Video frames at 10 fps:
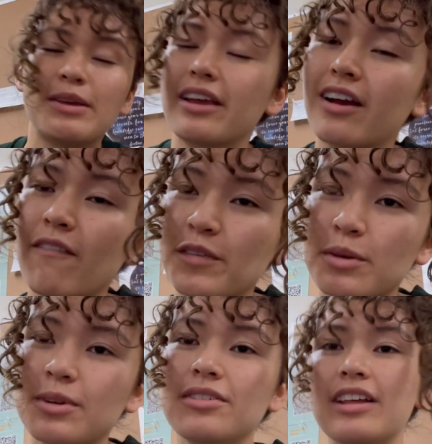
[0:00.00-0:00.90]
to be
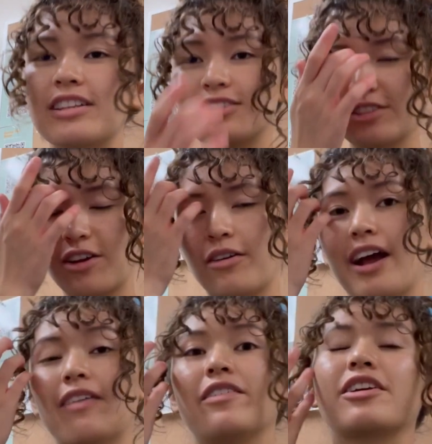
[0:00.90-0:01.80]
comfortable, and so
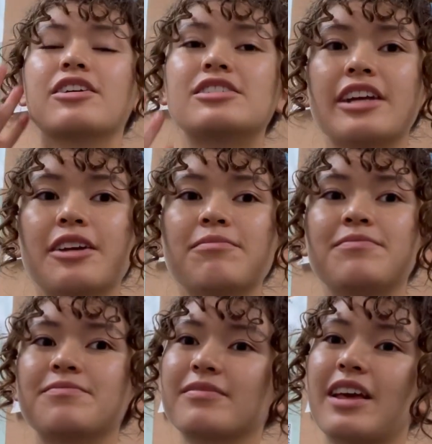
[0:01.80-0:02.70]
having a good chair
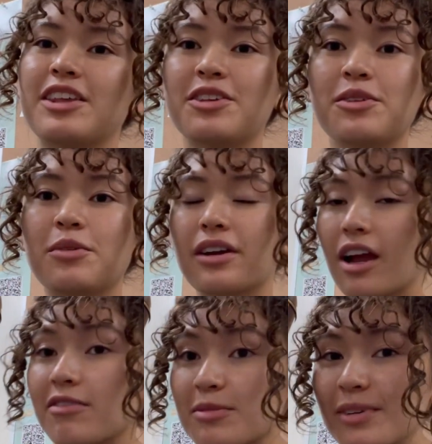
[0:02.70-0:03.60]
that you are
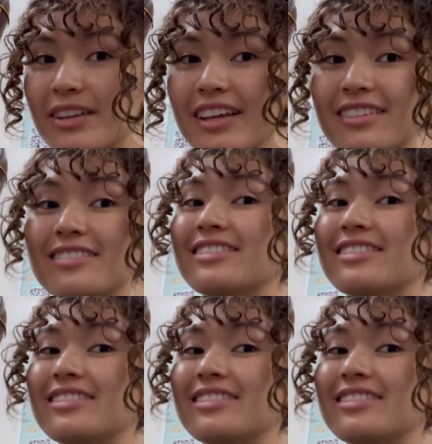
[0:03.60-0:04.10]
comfortable in